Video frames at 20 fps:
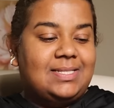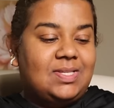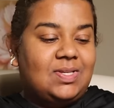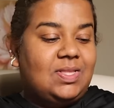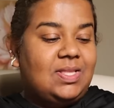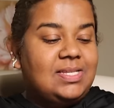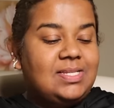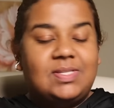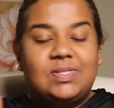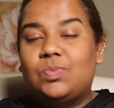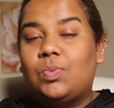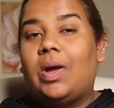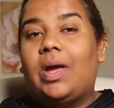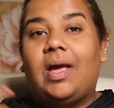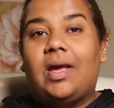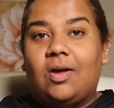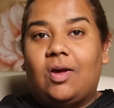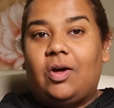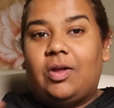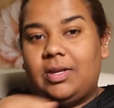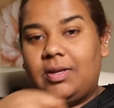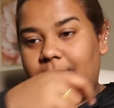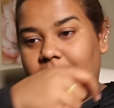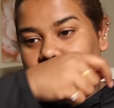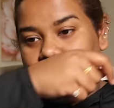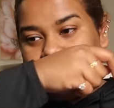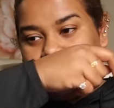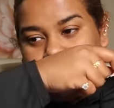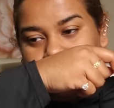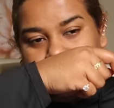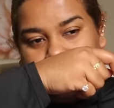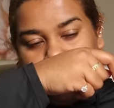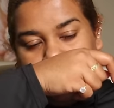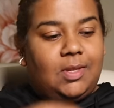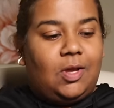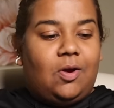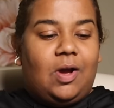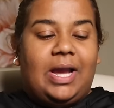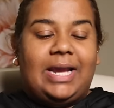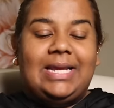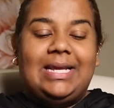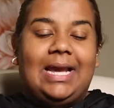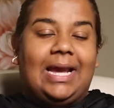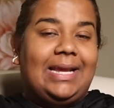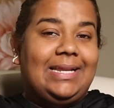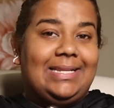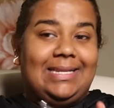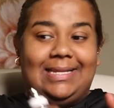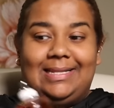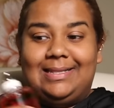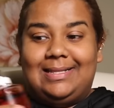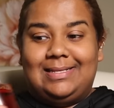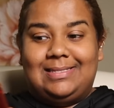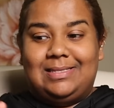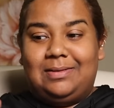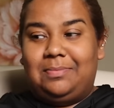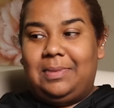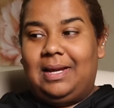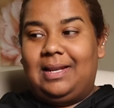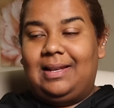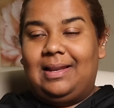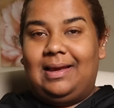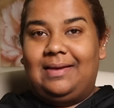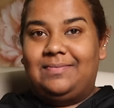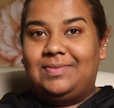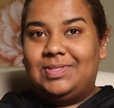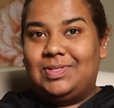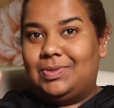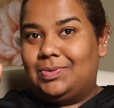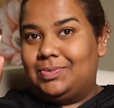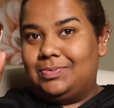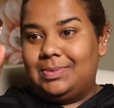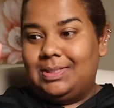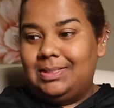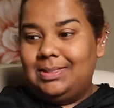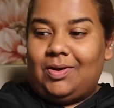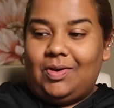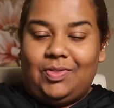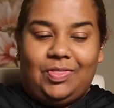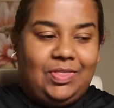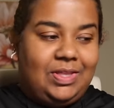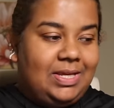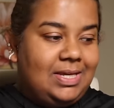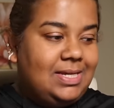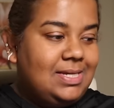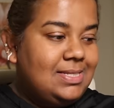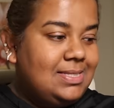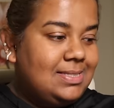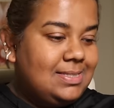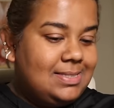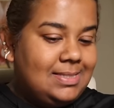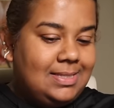So this is why I got it because I was like, no, I, I need this in my life. So got this.